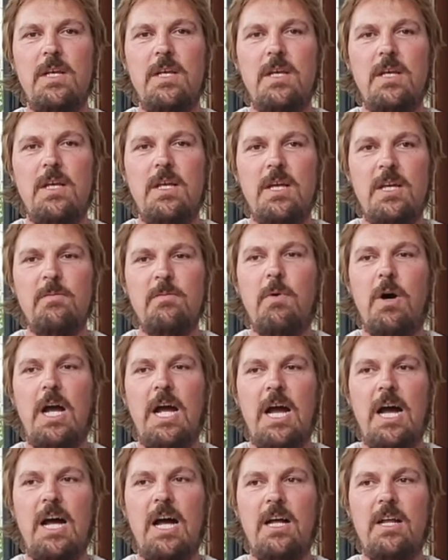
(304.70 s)
in my
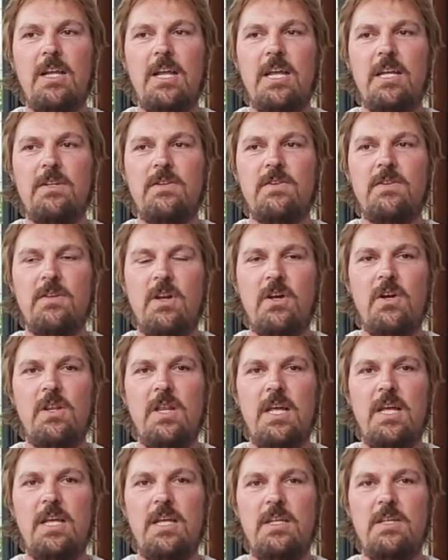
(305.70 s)
heart, and to know
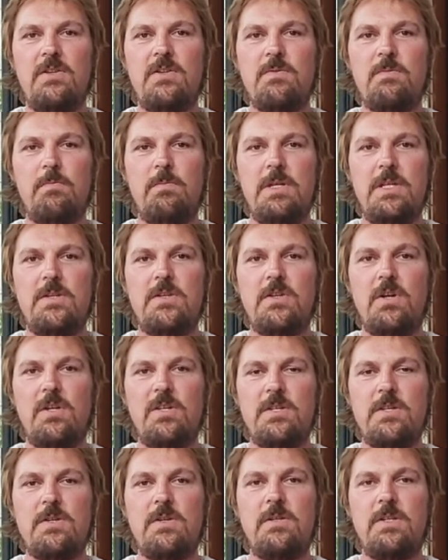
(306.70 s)
that he's got
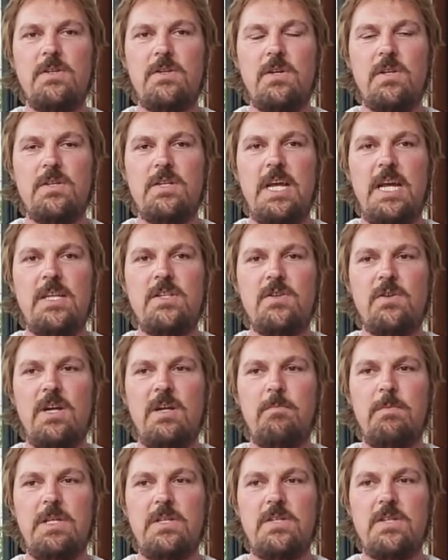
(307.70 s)
his hands
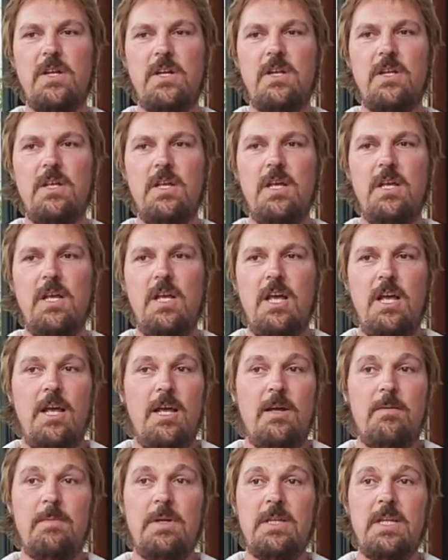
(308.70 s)
around me. So,
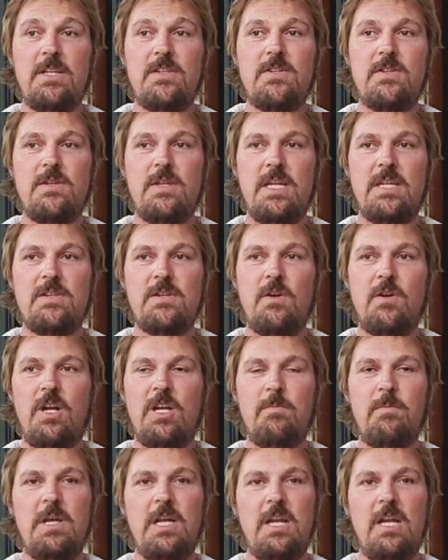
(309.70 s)
I mean, that's kind
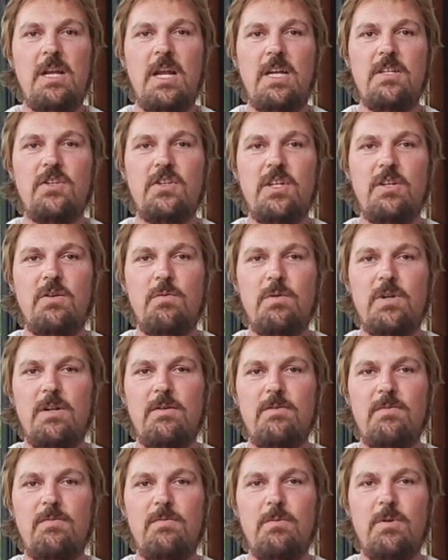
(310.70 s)
of me in a nutshell, where
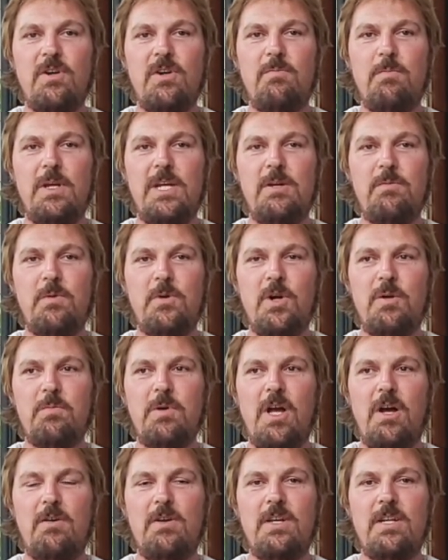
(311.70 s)
I've been, where I'm
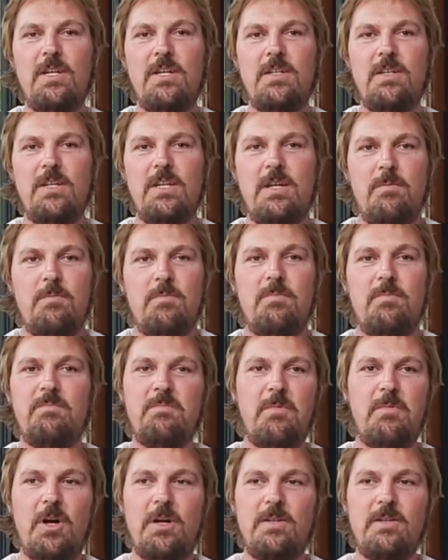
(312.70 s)
going, and
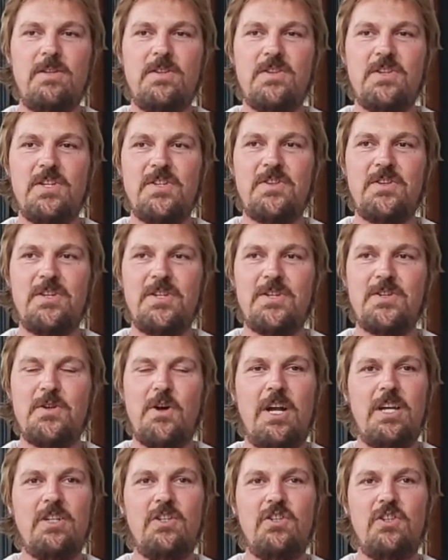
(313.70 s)
it's just an
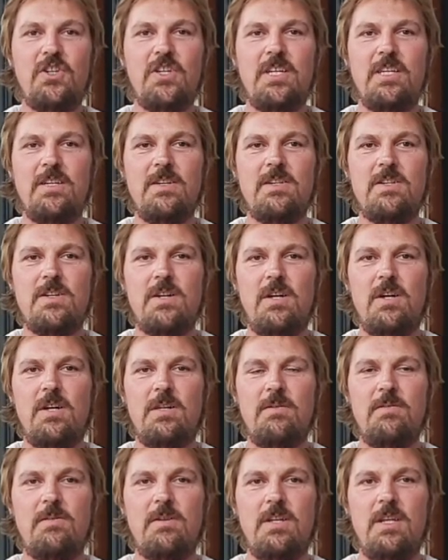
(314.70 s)
exciting journey. So I
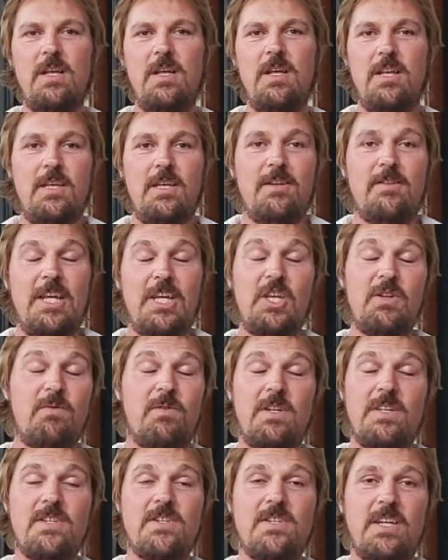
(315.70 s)
thank you
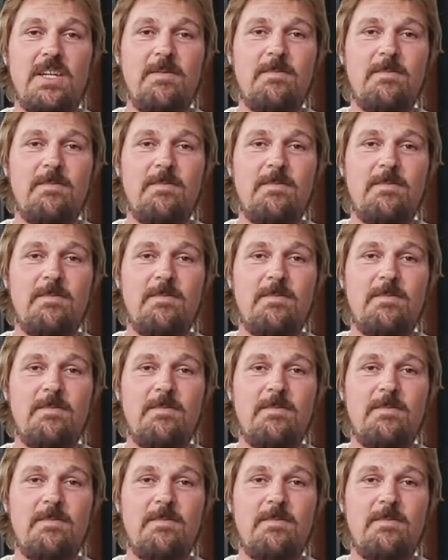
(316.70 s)
for listening.